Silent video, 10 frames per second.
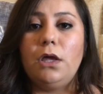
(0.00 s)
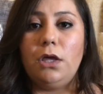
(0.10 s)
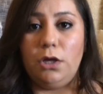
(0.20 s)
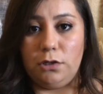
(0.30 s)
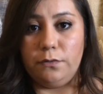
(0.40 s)

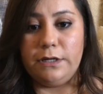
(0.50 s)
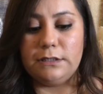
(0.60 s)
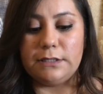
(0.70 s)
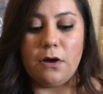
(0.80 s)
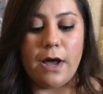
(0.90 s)

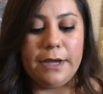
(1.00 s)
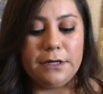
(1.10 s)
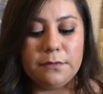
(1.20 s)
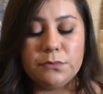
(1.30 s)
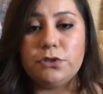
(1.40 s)
including sale
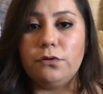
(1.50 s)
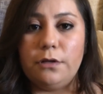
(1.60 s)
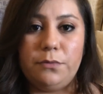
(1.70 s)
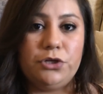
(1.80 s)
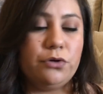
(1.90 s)
items. So
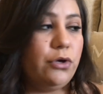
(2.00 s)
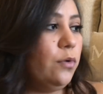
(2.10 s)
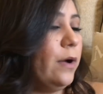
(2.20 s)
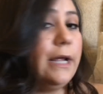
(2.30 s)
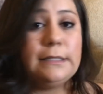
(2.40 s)
let me show
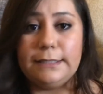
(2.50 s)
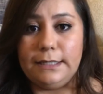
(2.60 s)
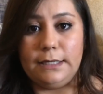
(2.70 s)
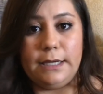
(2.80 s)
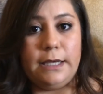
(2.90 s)
you what I
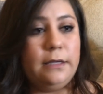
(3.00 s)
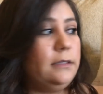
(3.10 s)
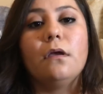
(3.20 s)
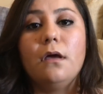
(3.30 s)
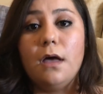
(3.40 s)
did get.
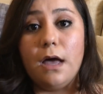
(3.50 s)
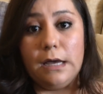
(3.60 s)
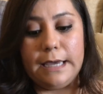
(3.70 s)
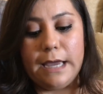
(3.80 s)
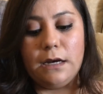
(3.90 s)

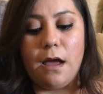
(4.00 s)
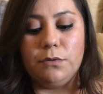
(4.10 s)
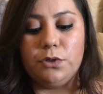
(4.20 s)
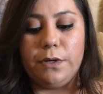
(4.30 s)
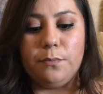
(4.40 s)
Again,
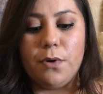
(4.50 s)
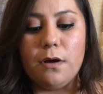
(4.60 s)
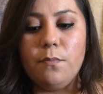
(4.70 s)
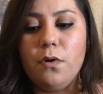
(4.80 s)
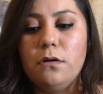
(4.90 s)
I'm doing
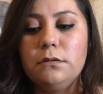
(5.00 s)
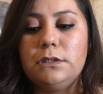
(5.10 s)
purple,